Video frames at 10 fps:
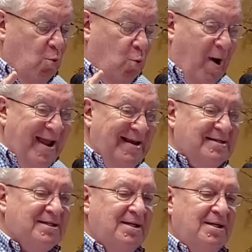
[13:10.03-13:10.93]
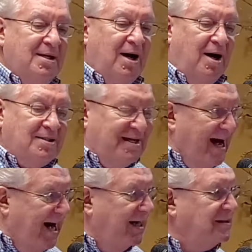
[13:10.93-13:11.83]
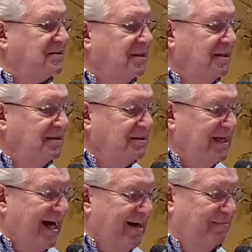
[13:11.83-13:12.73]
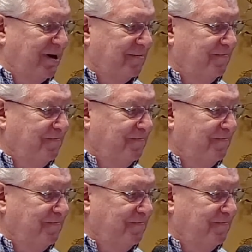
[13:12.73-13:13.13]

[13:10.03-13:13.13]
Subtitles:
Wait on God's timing.